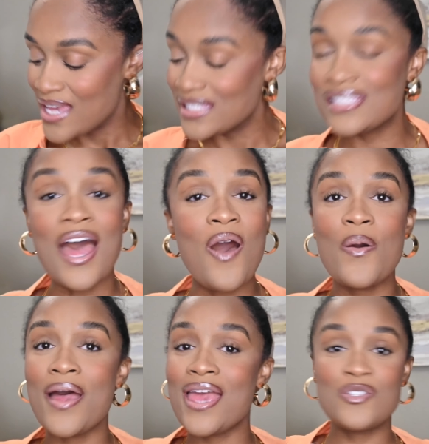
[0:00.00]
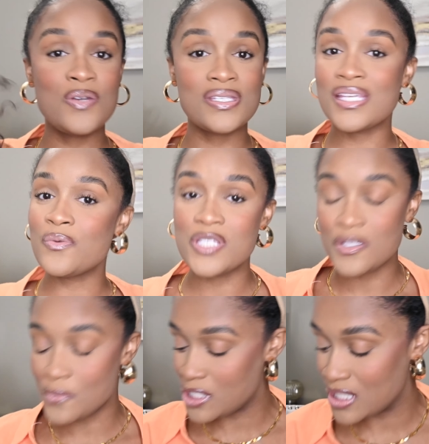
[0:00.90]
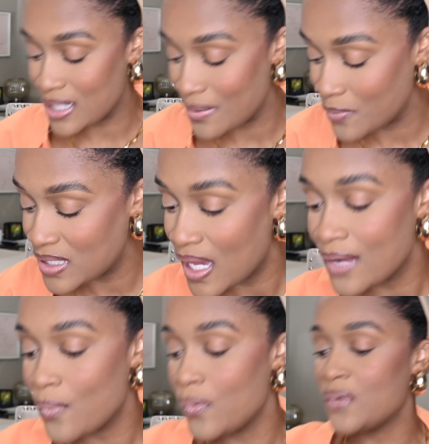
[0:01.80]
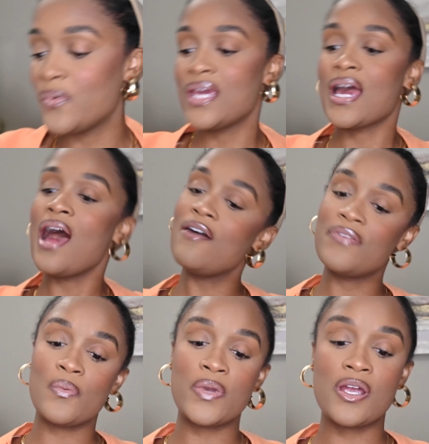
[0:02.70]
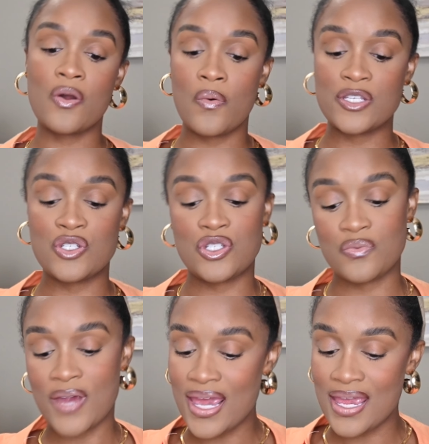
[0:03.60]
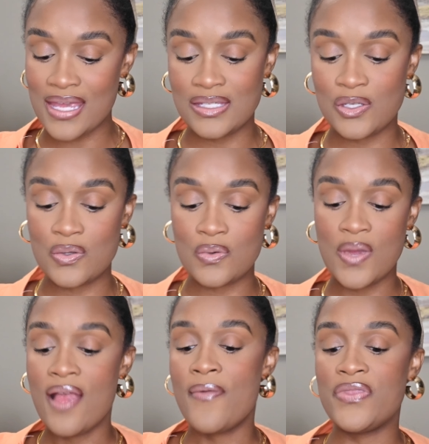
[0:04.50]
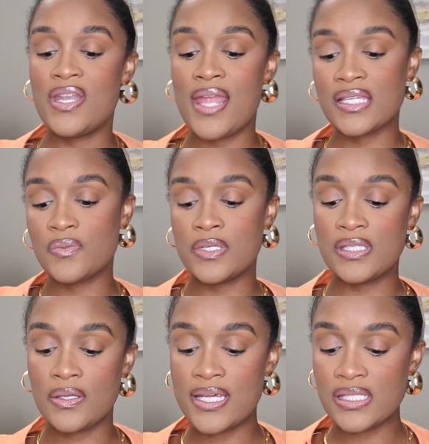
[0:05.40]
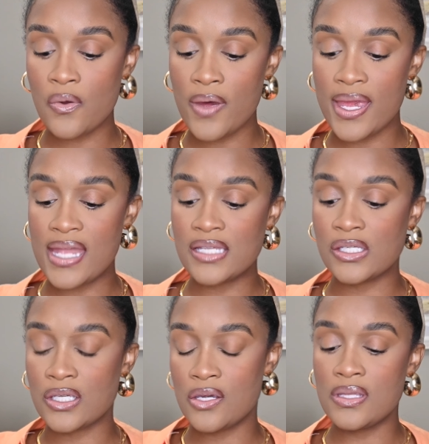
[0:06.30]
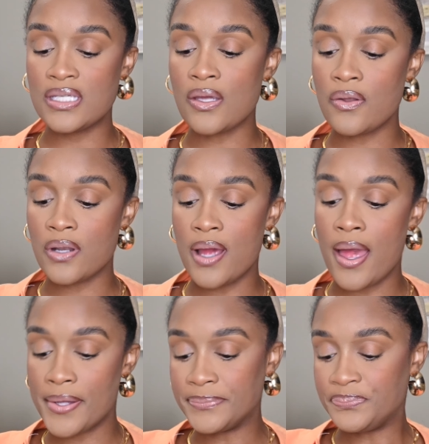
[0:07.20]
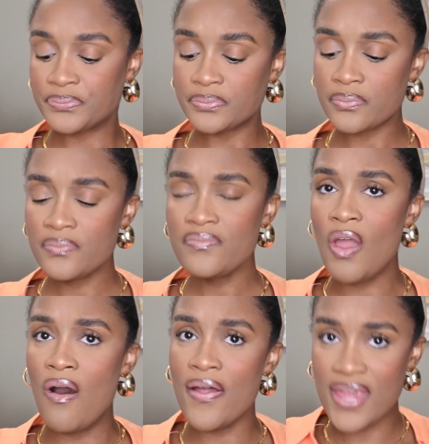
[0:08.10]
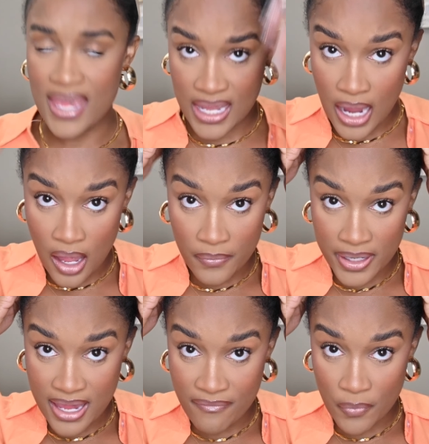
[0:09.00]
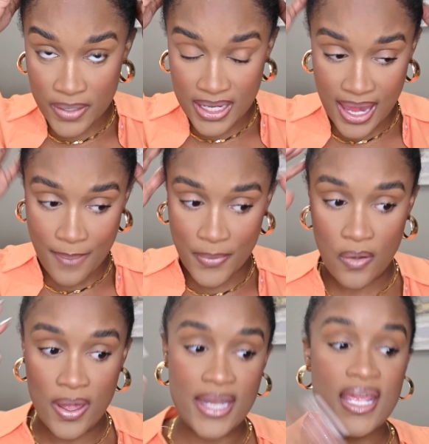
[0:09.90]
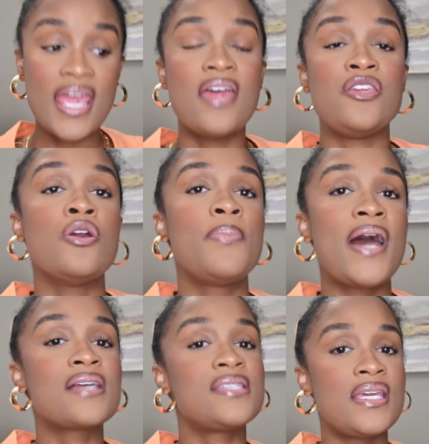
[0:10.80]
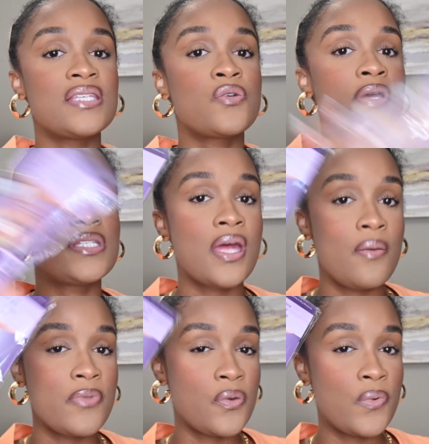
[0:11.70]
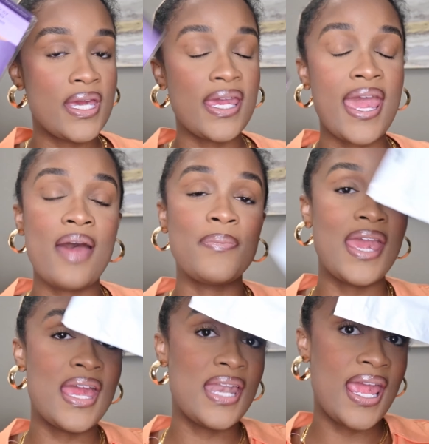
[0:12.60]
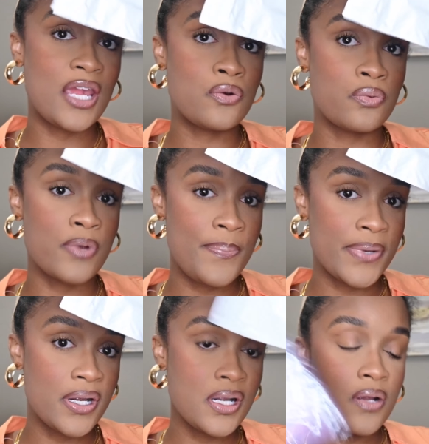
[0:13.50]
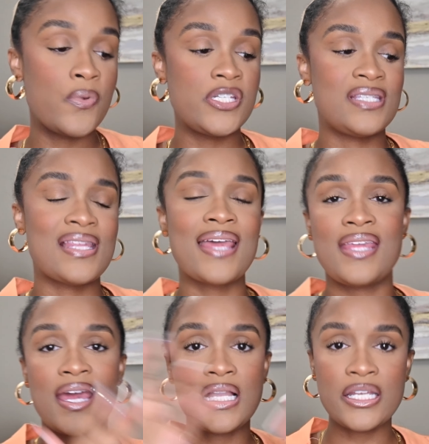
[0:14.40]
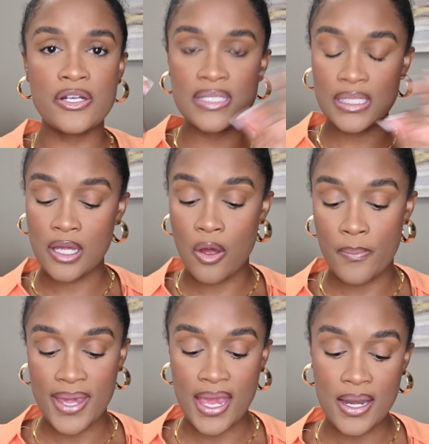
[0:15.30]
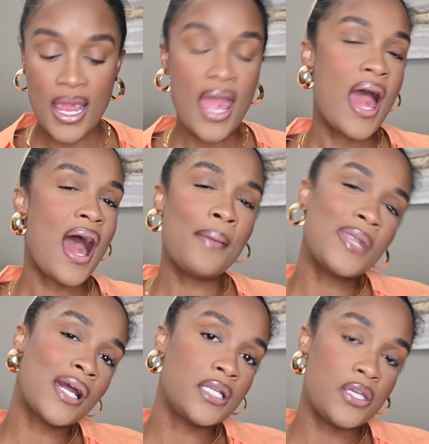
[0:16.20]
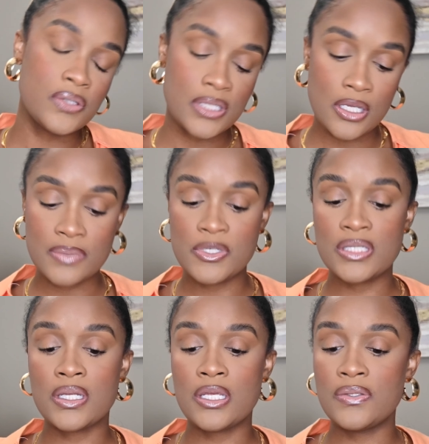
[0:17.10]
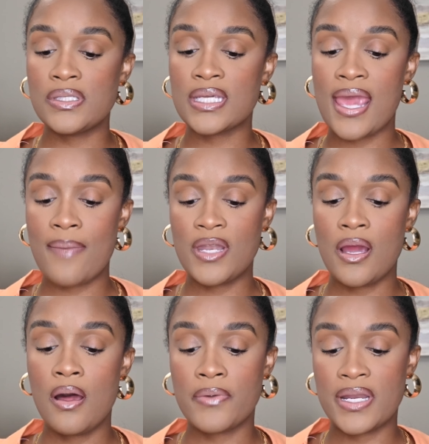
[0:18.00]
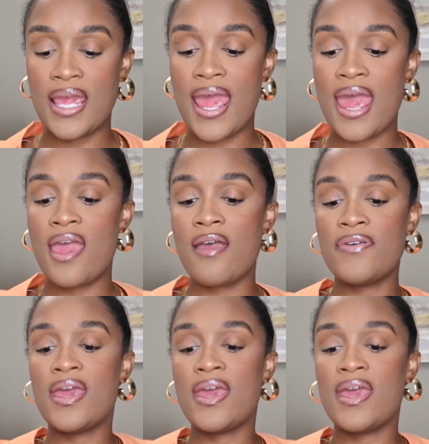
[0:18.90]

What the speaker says: So as you can see, we switching it up. We taking one wig off and we are going straight into the next one. So let's go ahead and secure this on the head. I already have a wig cap on. Your box is going to come with a wig cap and a gripper, which is like that clear silicone band. I'm not going to use those. I'm just going to use the cap that I already have.